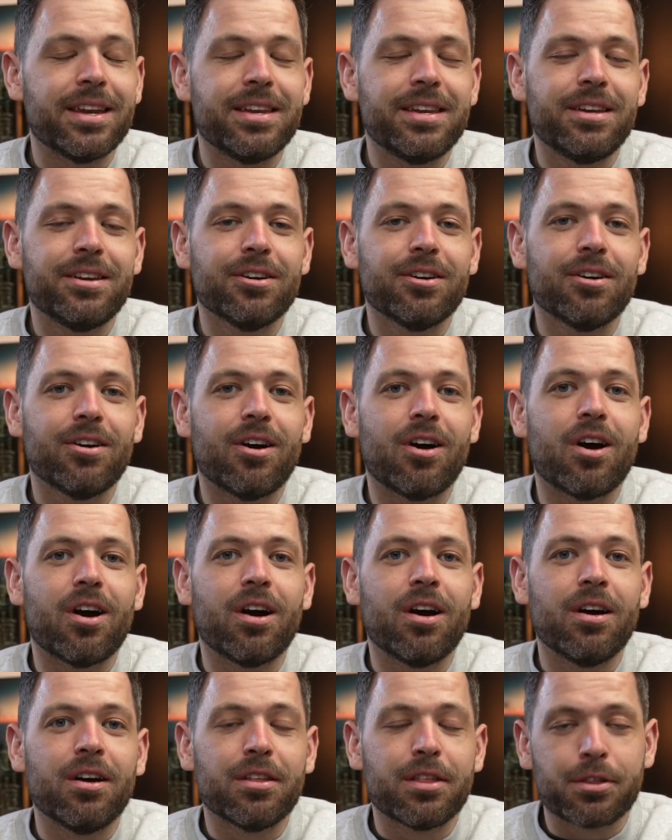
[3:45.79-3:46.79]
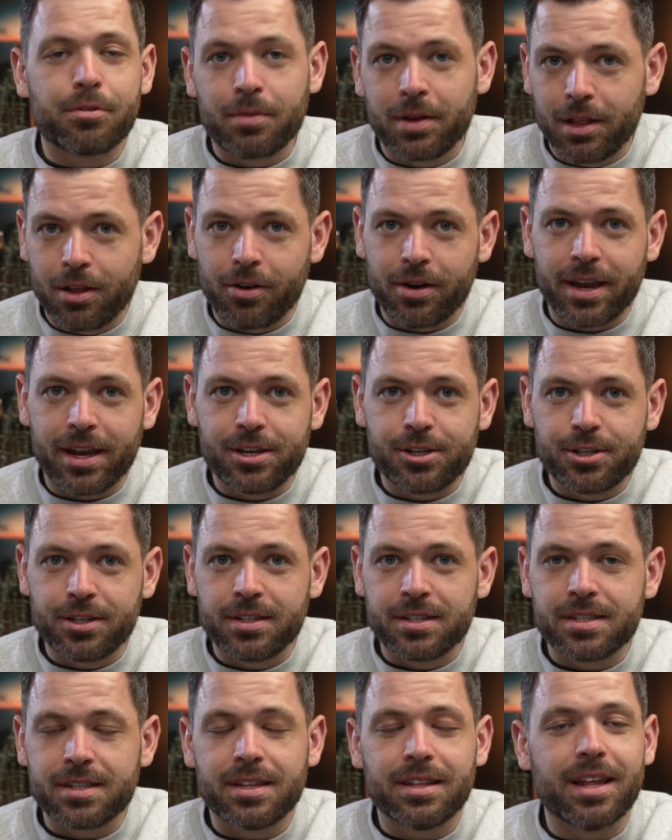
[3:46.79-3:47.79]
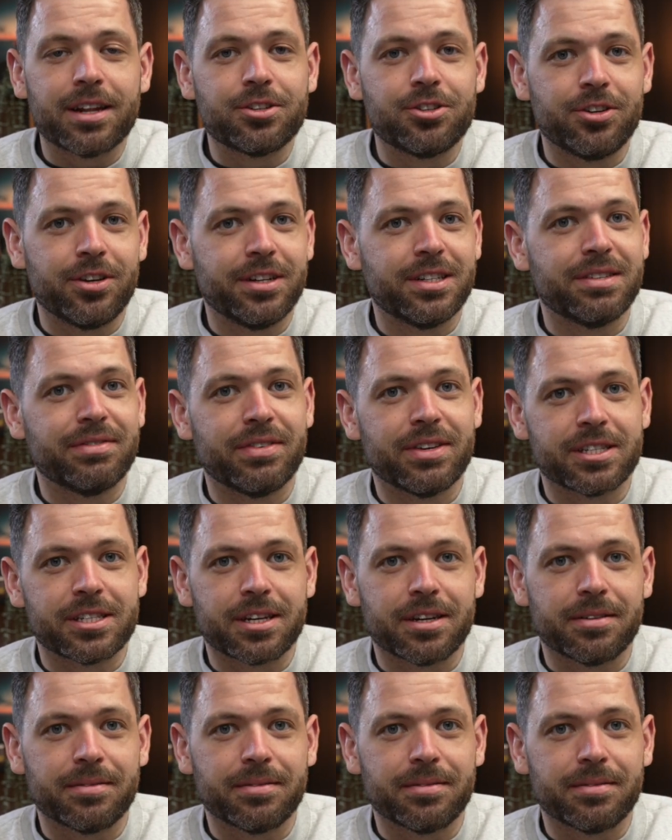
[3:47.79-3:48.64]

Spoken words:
here are 3 locations that you need to visit.